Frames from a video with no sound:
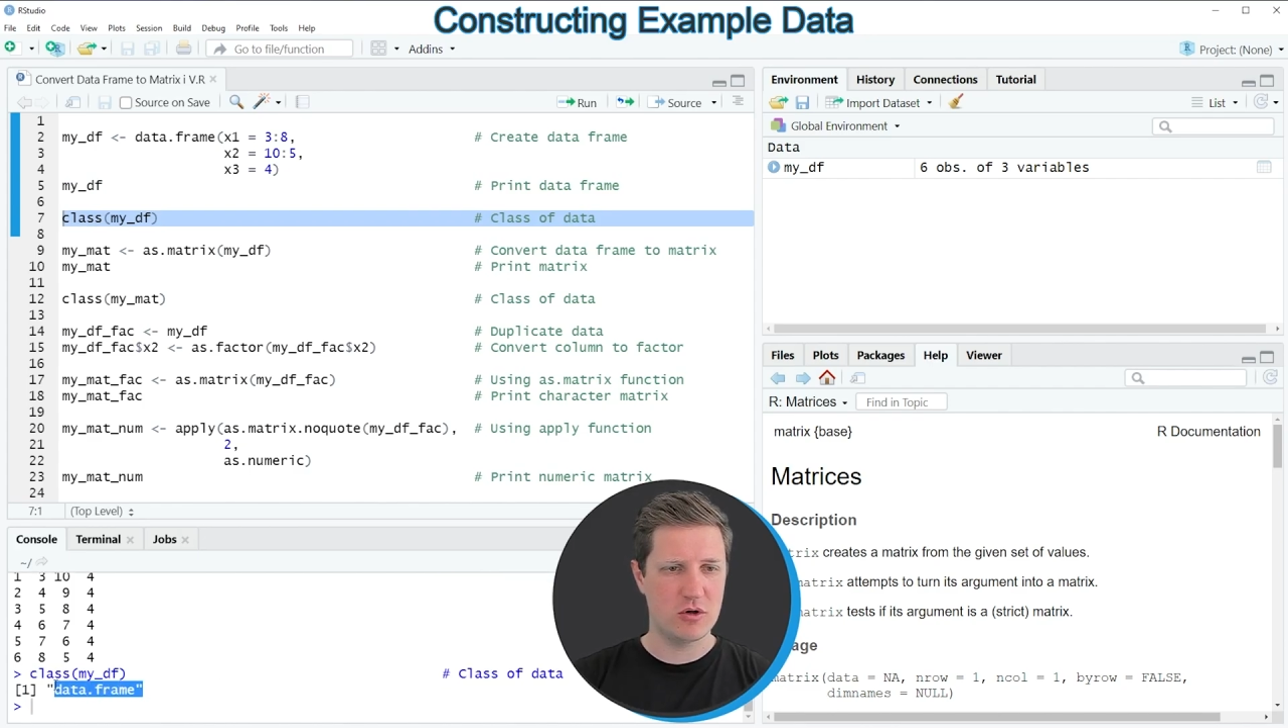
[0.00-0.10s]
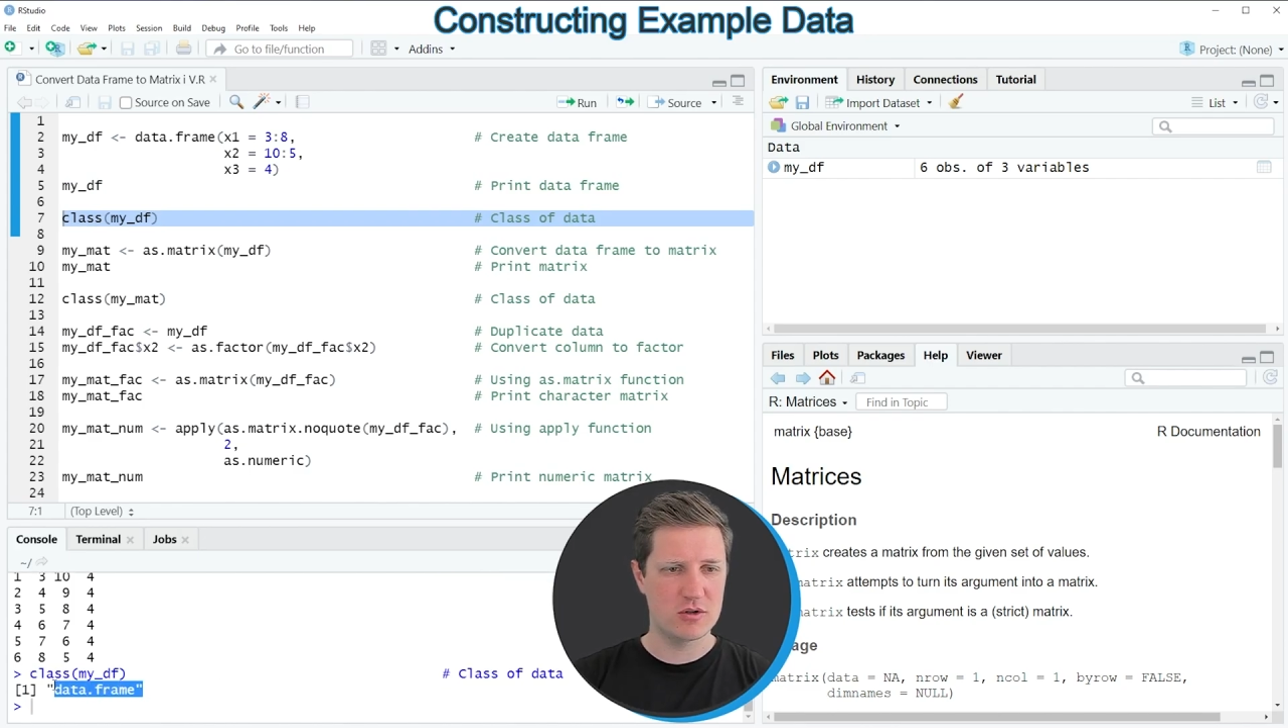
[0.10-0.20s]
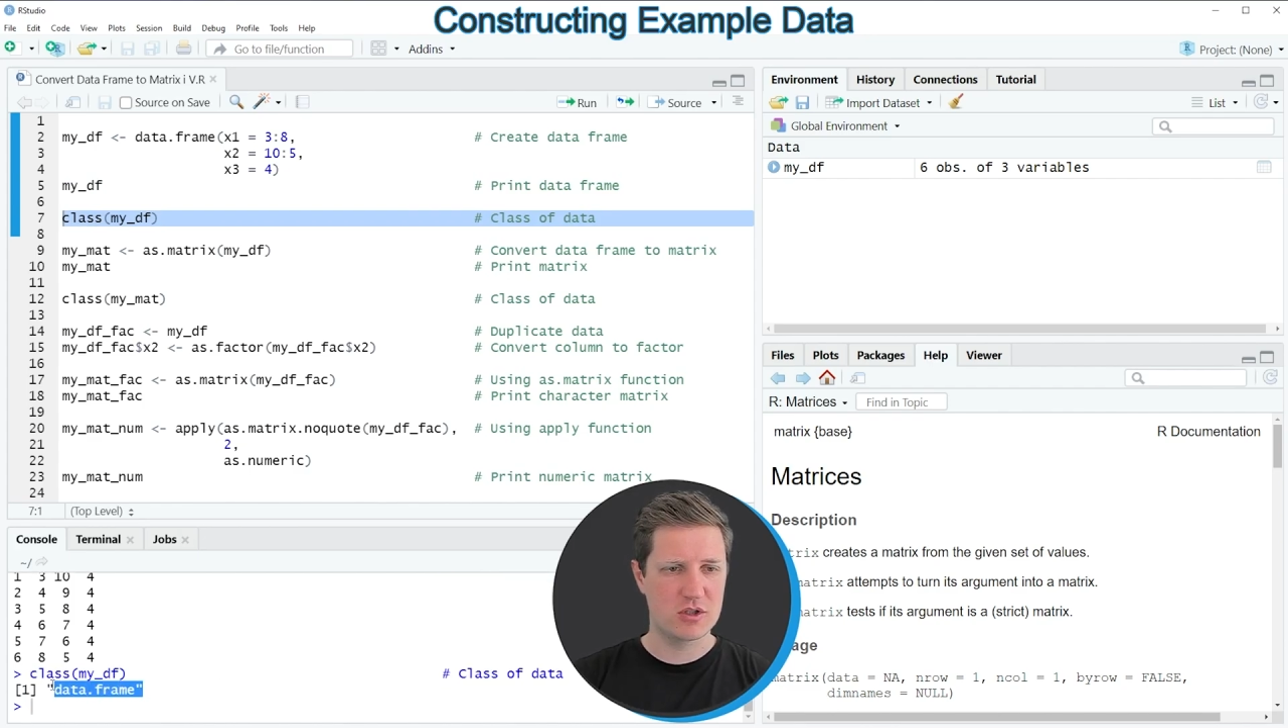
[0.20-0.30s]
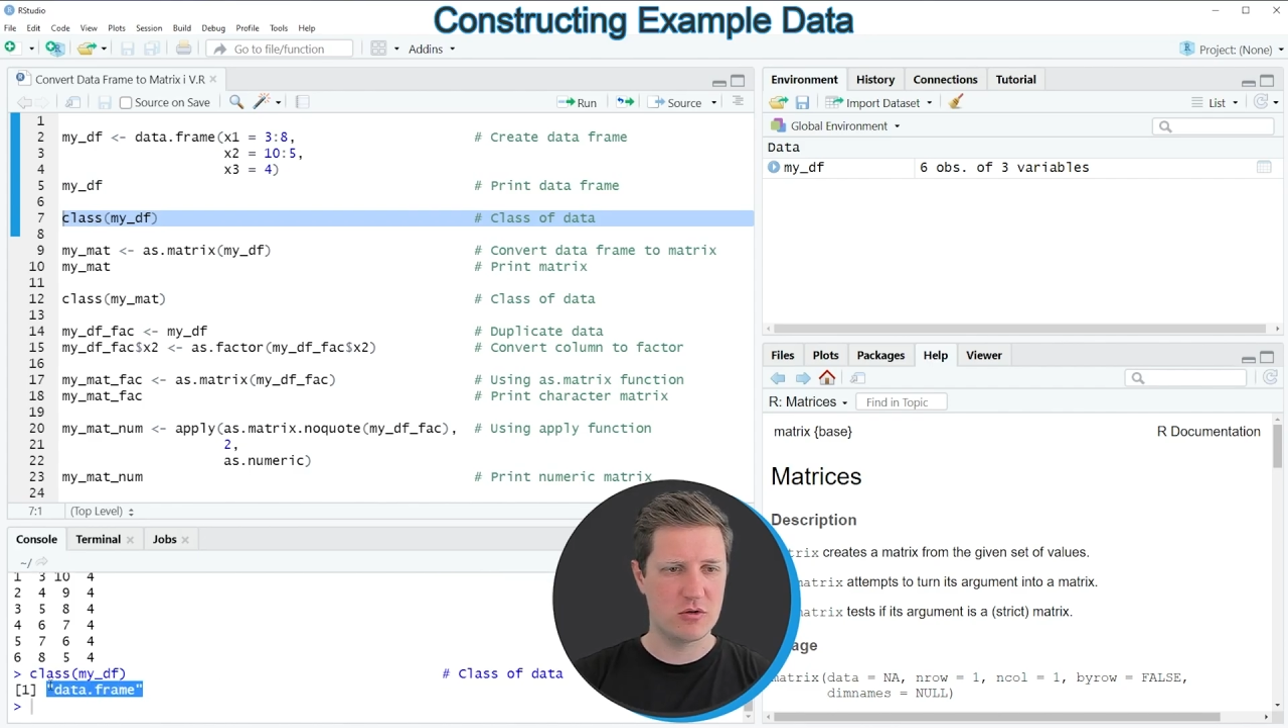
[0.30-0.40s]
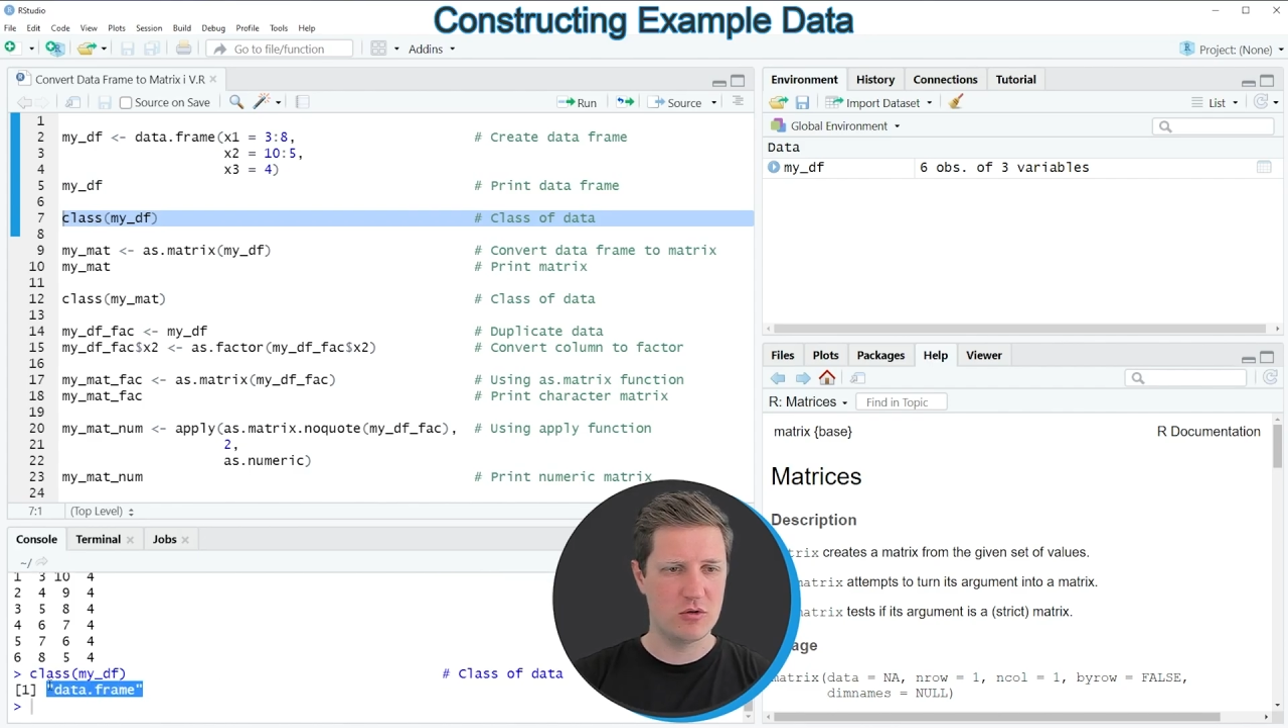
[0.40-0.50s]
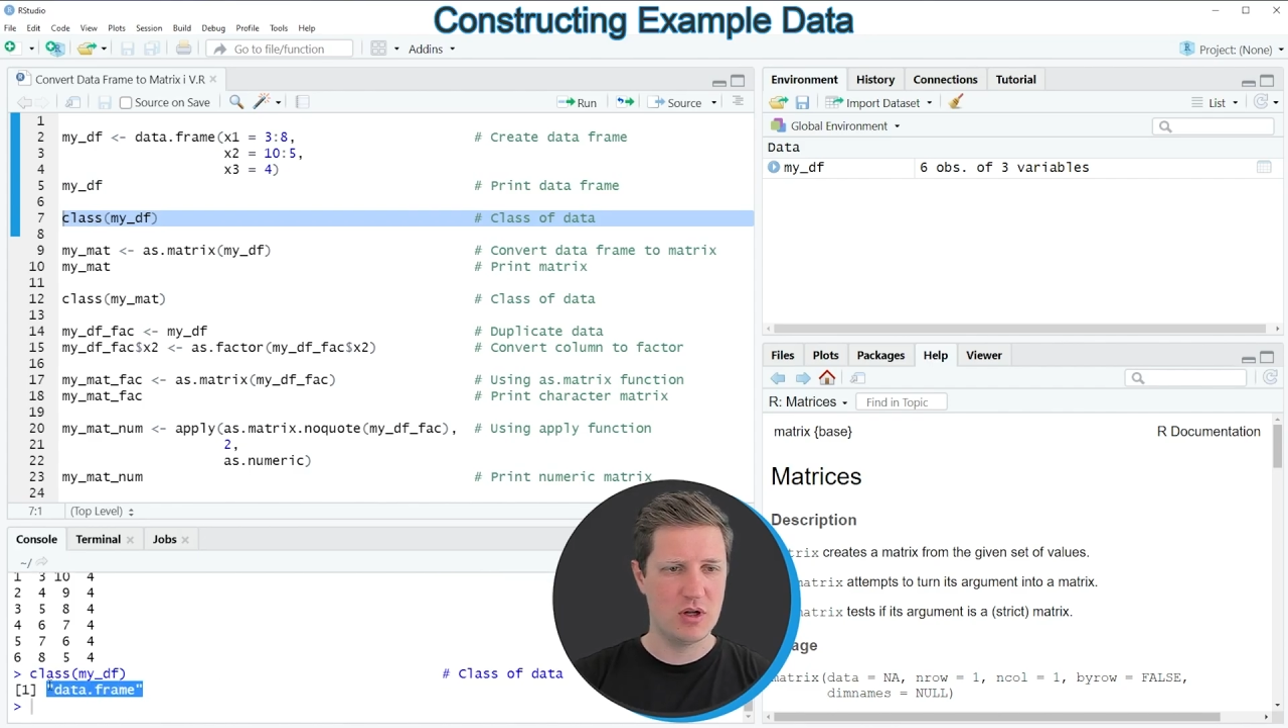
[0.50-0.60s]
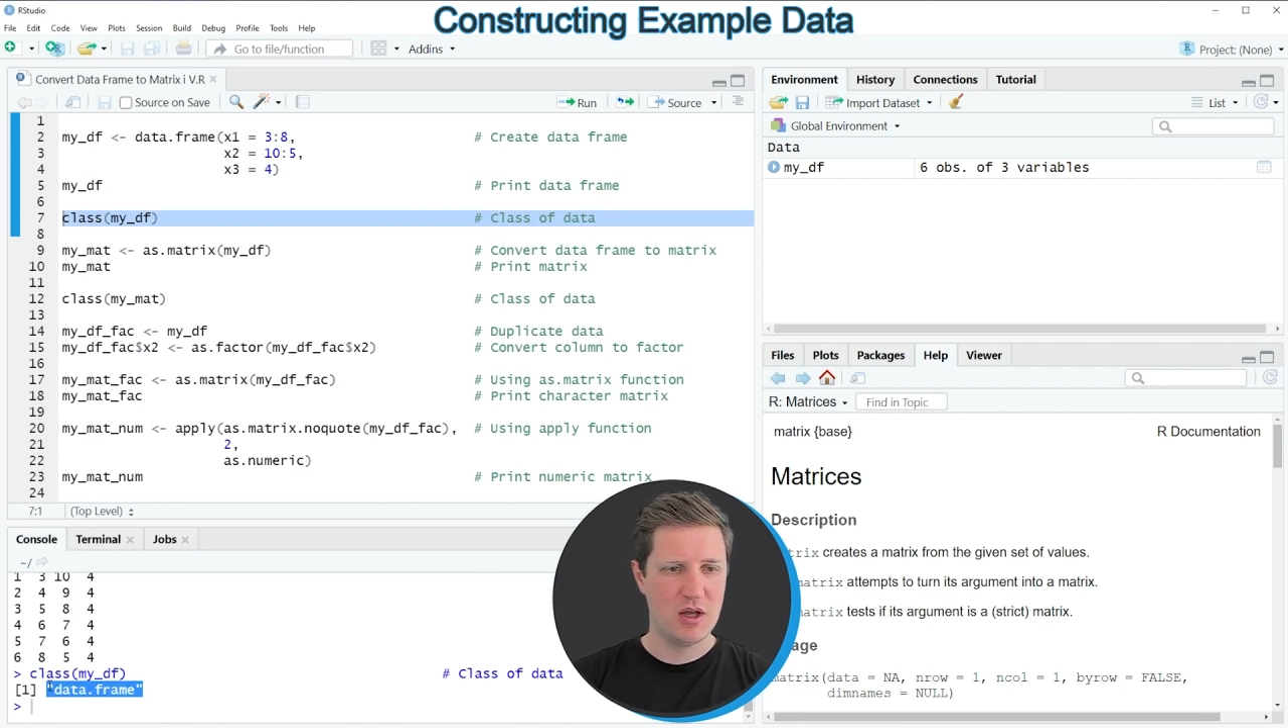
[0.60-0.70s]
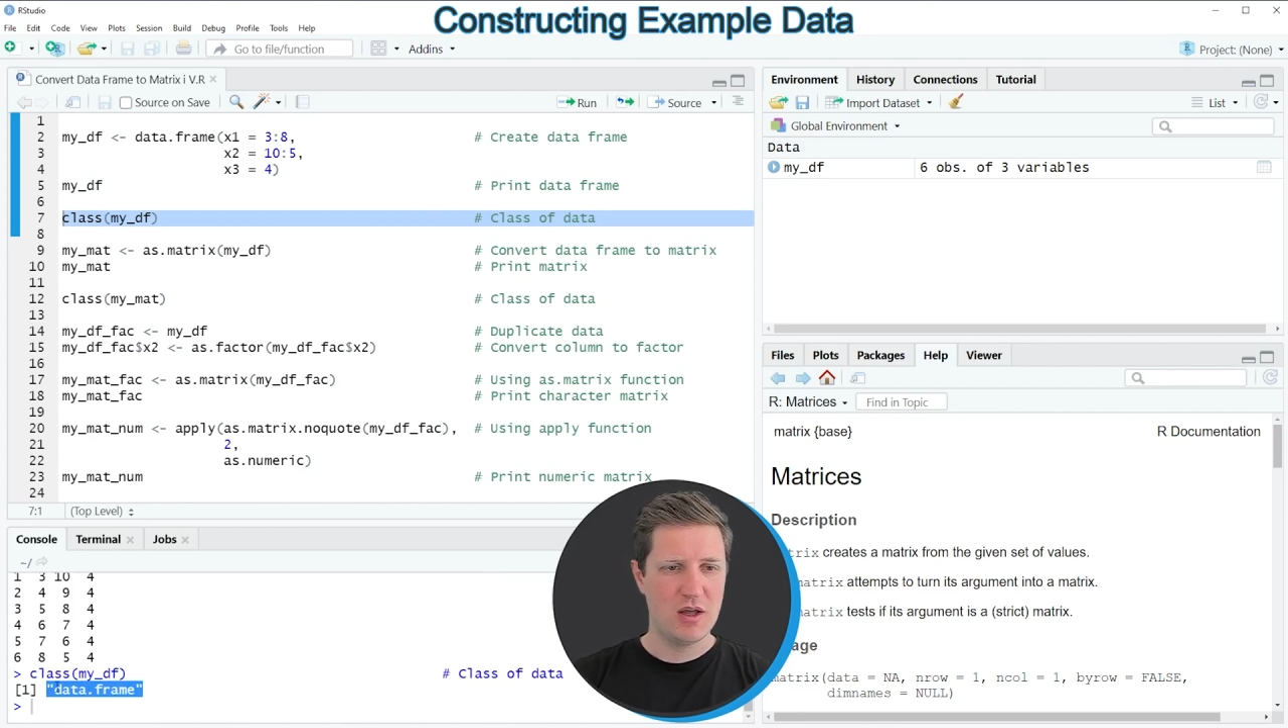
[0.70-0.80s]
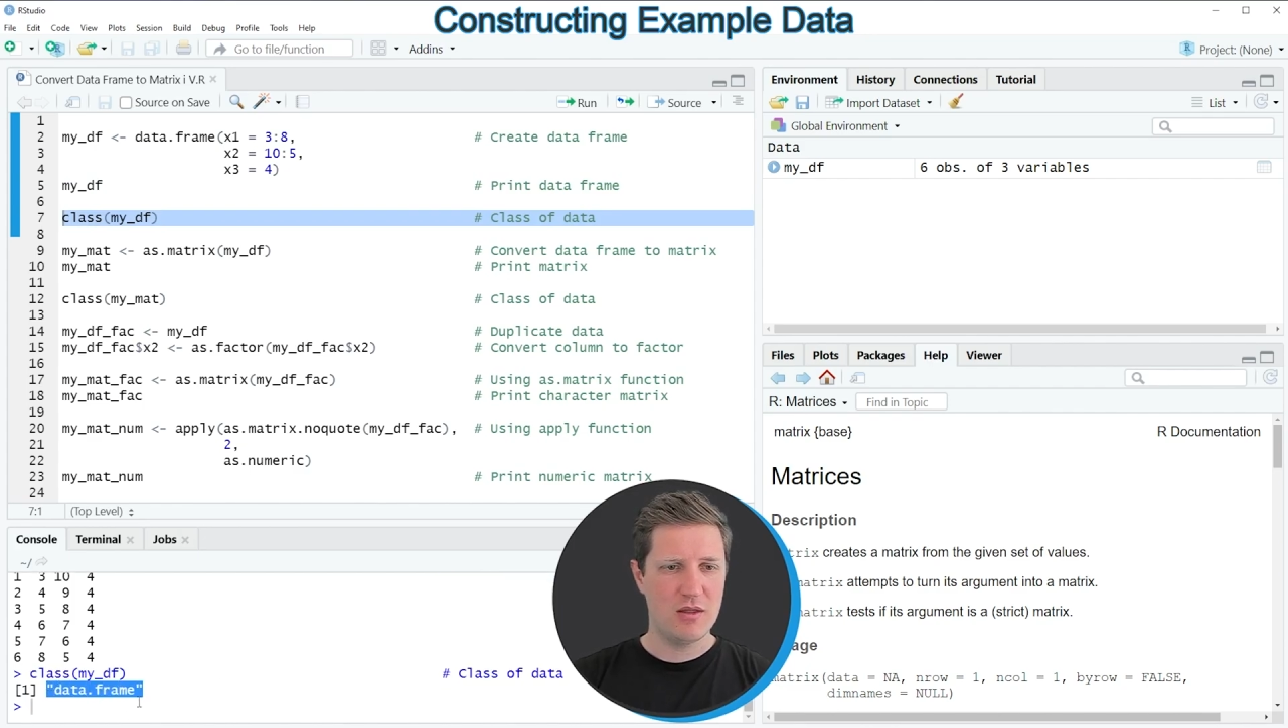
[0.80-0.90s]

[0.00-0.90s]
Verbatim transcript: console